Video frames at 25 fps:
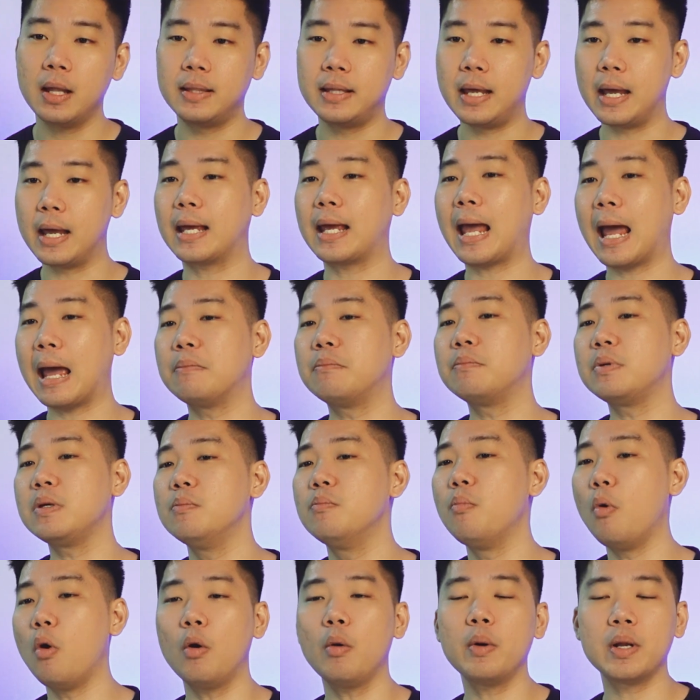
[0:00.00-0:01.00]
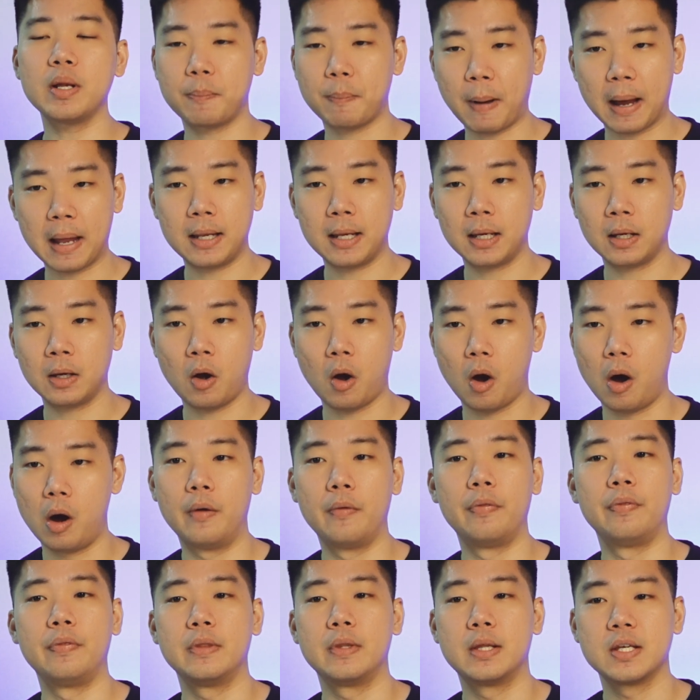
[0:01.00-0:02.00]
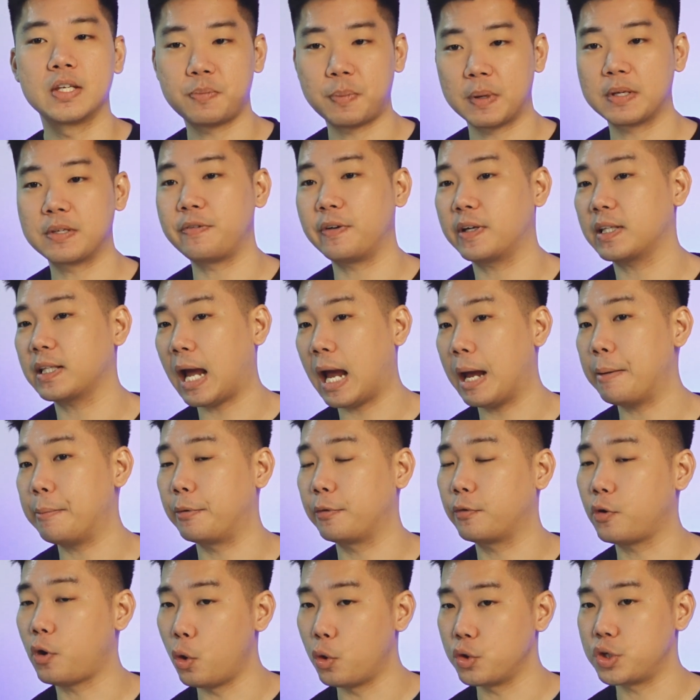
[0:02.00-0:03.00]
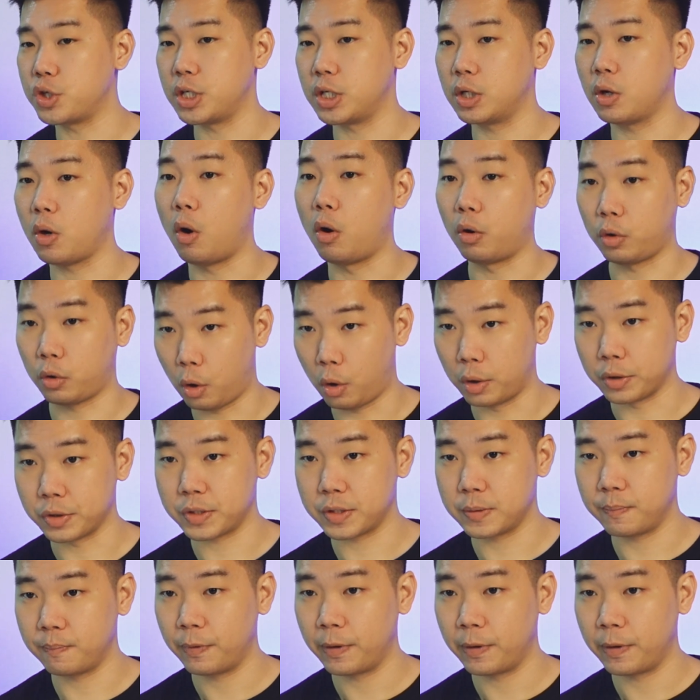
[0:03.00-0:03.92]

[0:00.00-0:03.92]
They can be more depending on the specific type of coaching or course.